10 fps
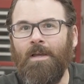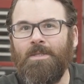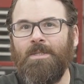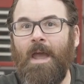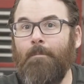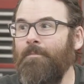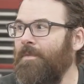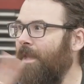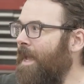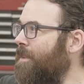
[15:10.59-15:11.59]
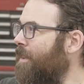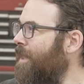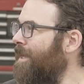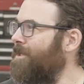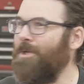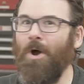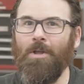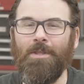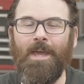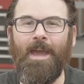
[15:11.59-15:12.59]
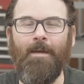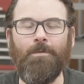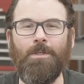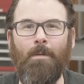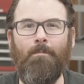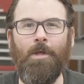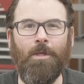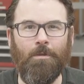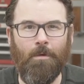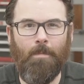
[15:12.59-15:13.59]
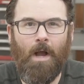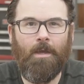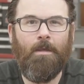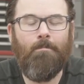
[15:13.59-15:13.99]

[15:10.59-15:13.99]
snap and the thing is gone and they have some money in their pocket.